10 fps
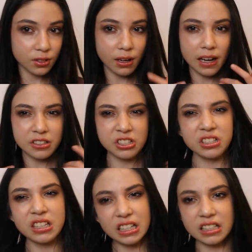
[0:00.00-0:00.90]
so I
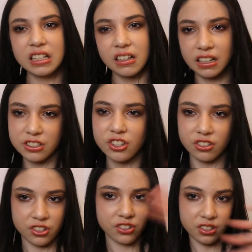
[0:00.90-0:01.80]
just think it should
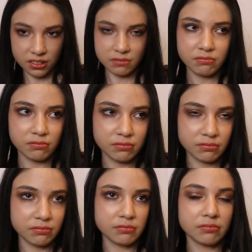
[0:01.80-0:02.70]
just
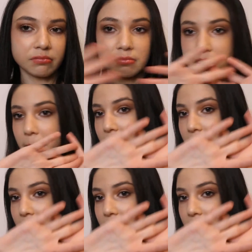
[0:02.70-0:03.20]
get